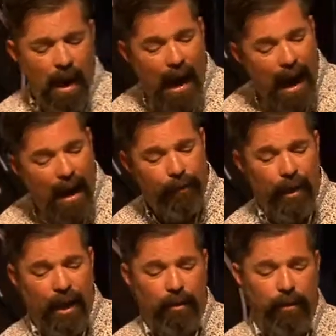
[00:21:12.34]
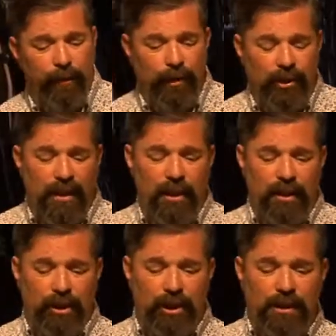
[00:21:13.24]
I thank you for
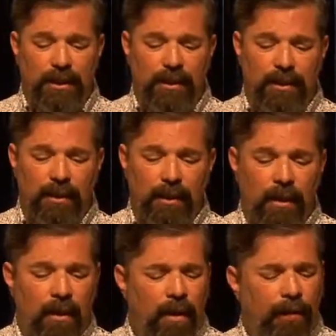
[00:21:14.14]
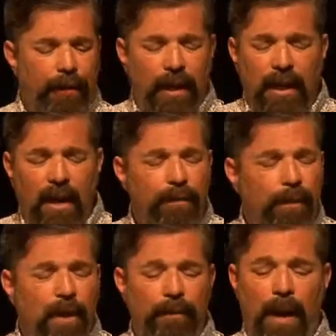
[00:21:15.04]
sending Jesus. Forgive
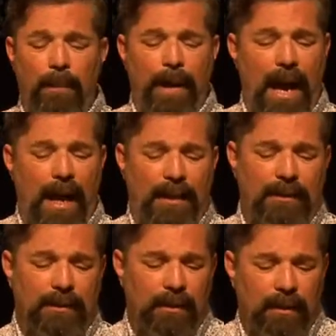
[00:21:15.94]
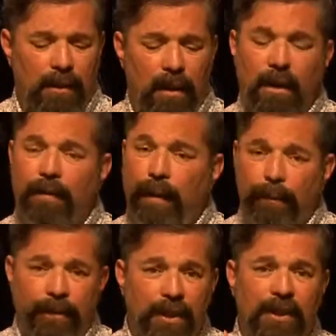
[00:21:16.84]
me of my past.
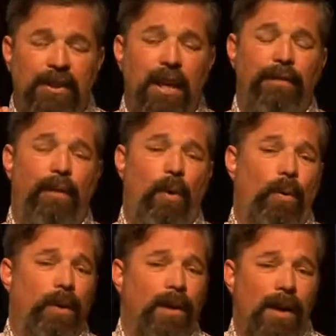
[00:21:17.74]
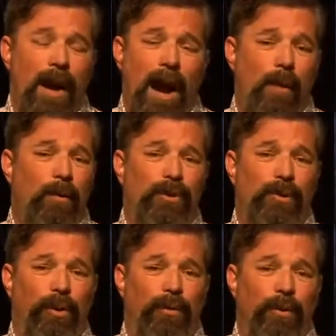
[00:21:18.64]
From this day forward, I will
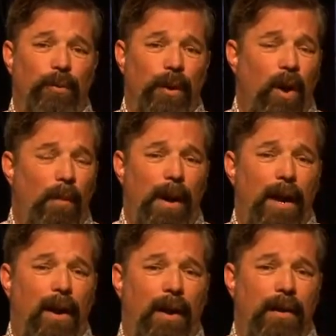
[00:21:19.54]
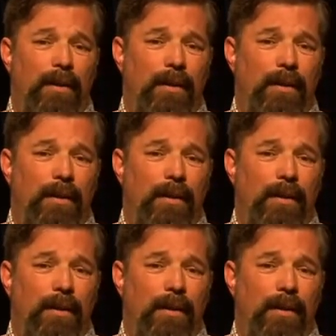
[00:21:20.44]
serve you with all my heart.